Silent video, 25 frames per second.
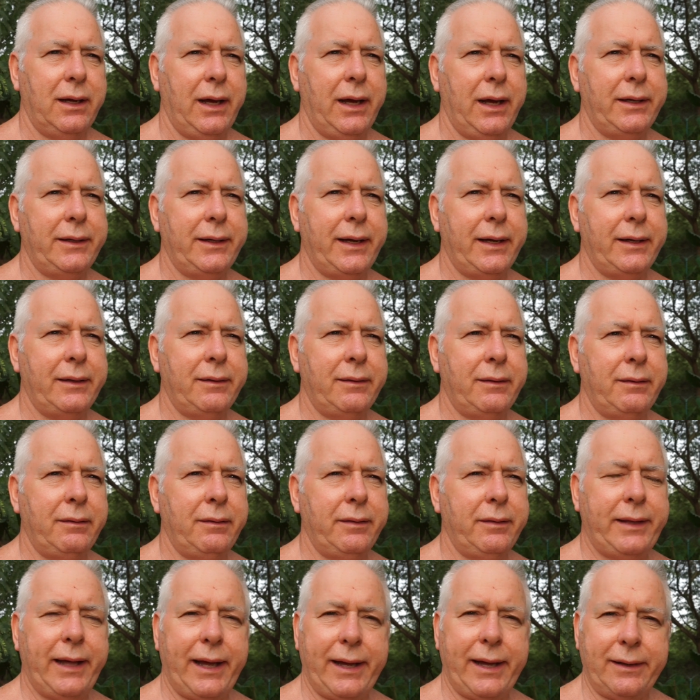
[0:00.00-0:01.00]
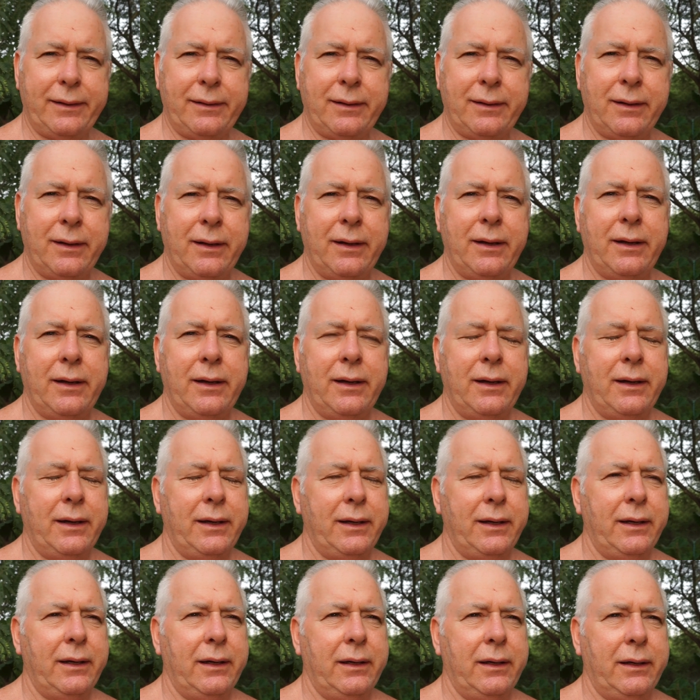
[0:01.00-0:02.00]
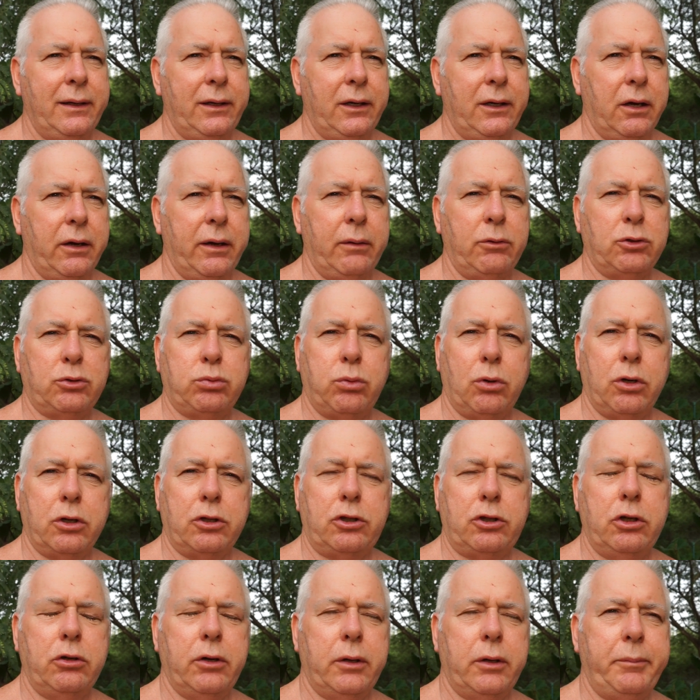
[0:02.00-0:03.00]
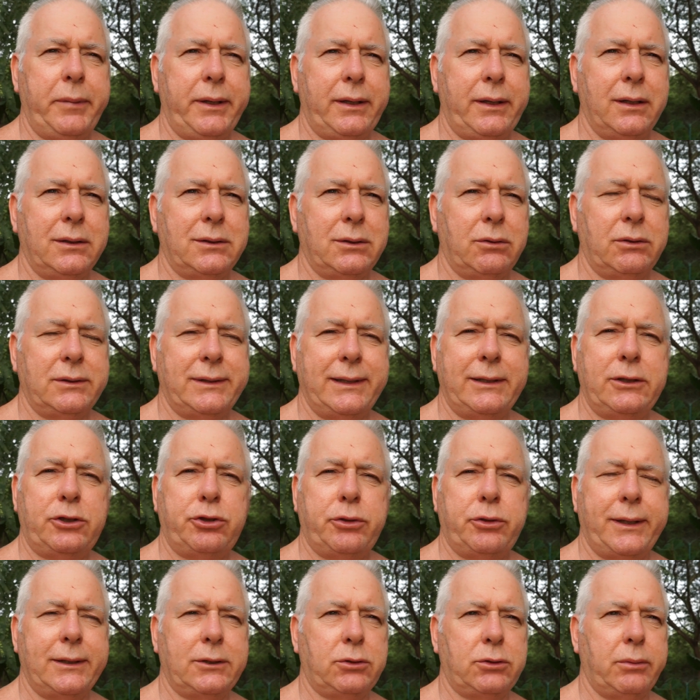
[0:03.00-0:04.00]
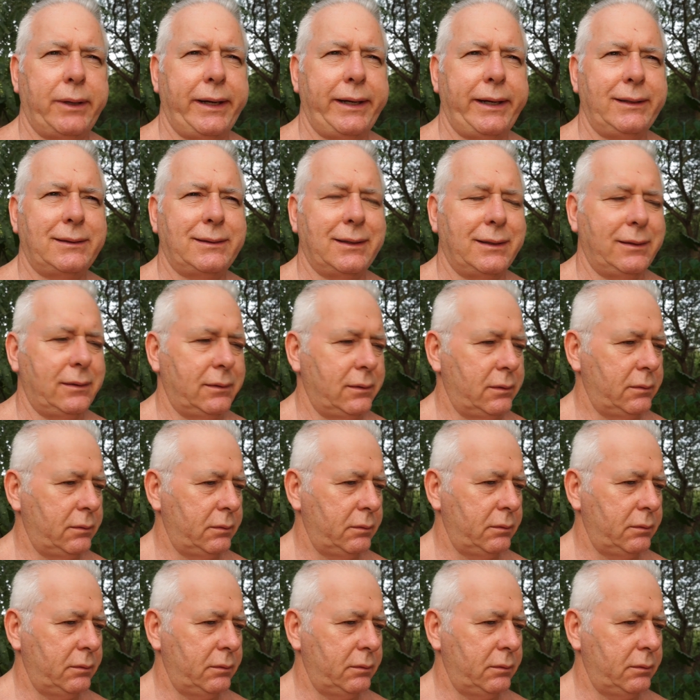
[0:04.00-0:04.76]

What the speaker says: and then you know, it was worth doing because there was interest rates and